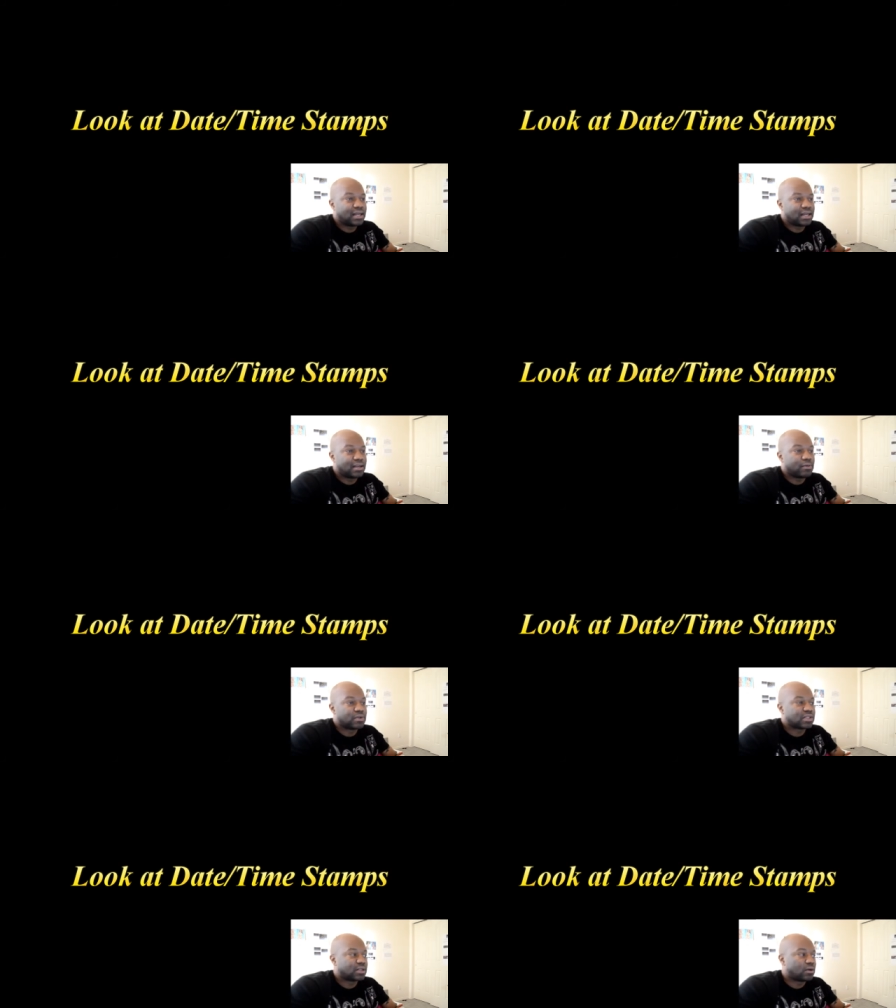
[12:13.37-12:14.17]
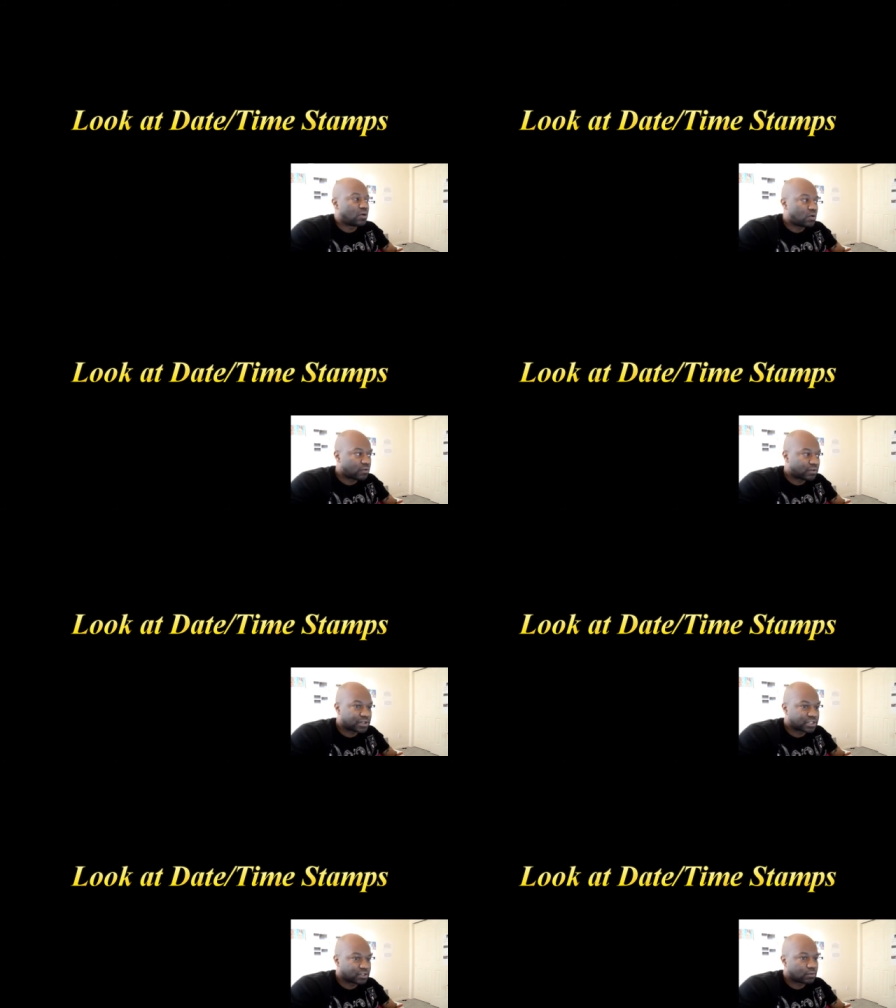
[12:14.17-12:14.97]
and it was on an old
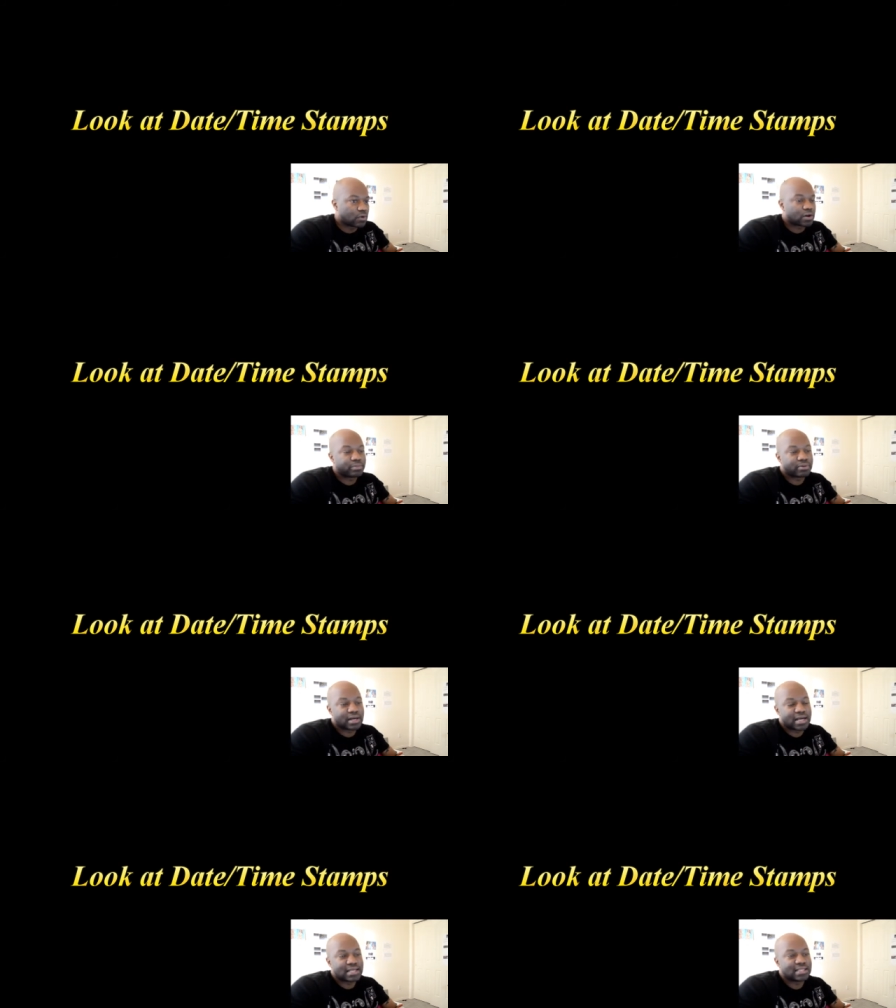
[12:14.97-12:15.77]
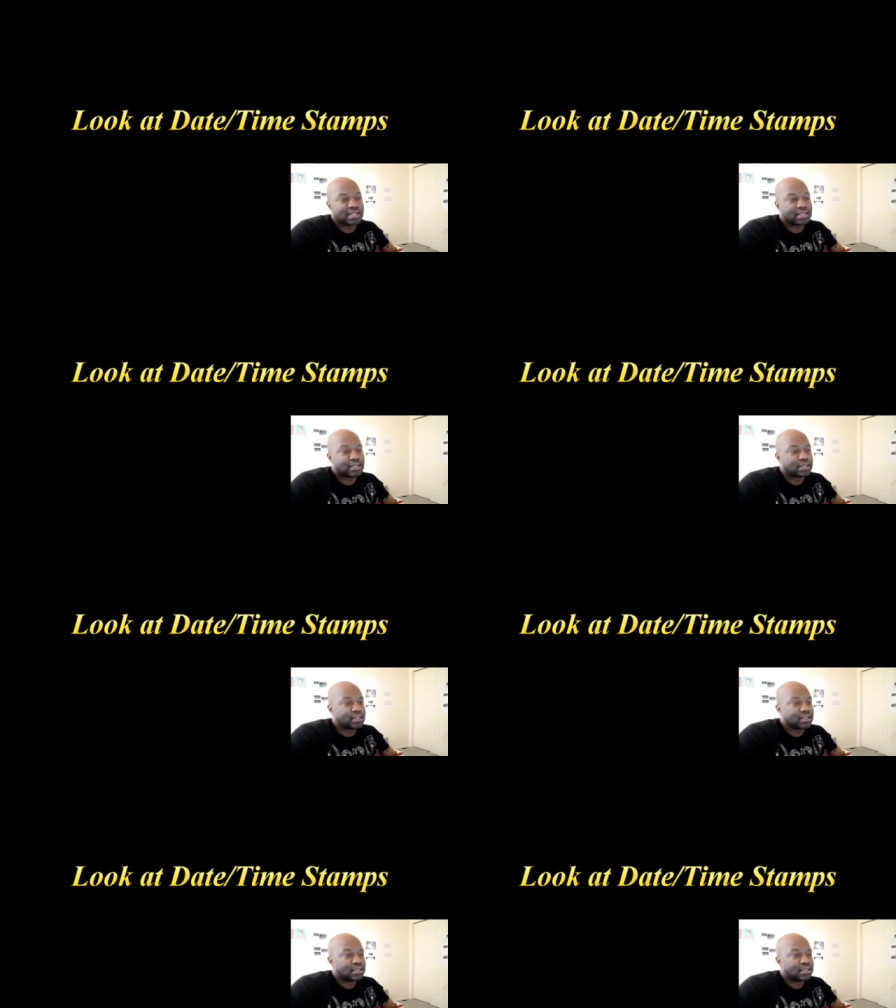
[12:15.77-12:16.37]
version of WordPress, and